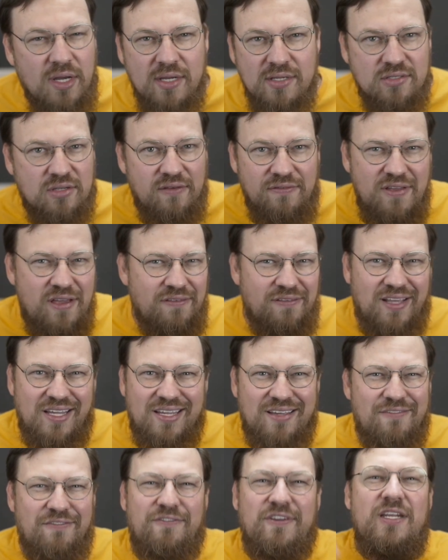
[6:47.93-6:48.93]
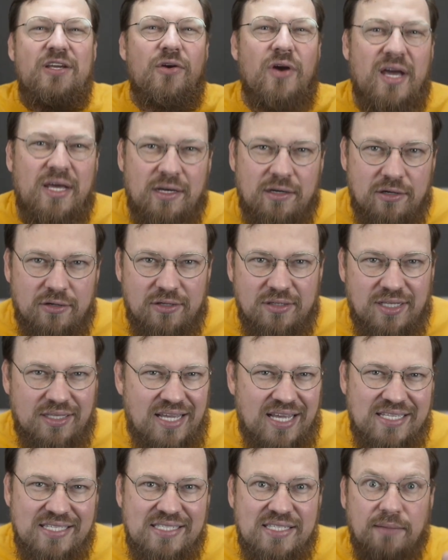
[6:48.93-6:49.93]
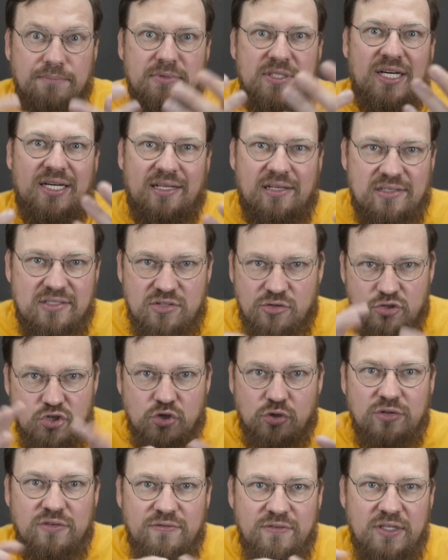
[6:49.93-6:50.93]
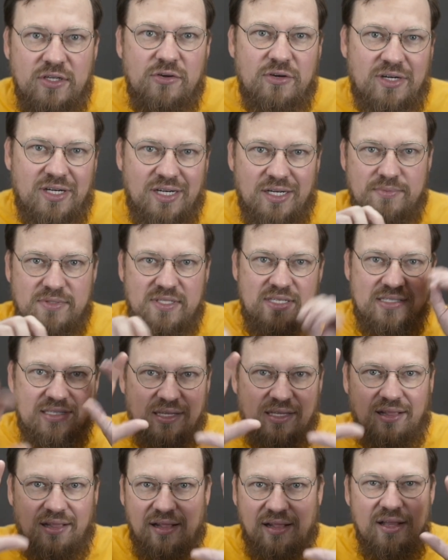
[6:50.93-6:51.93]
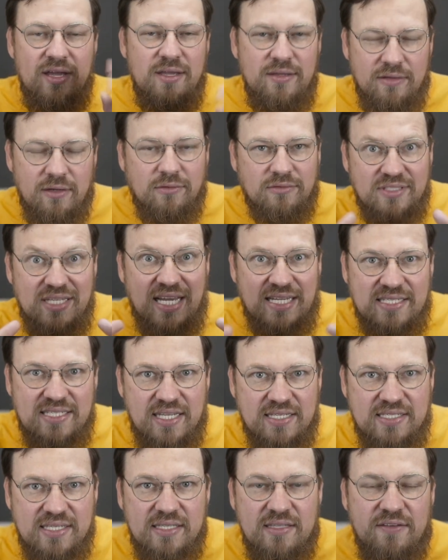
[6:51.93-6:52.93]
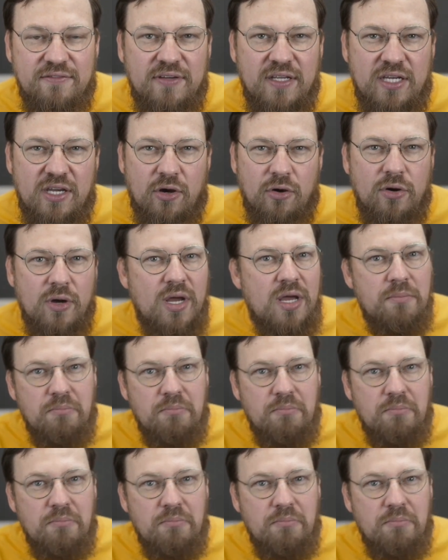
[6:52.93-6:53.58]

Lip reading: So if you have like a video editor that adds subtitles to short video clips, these little text that's in the video,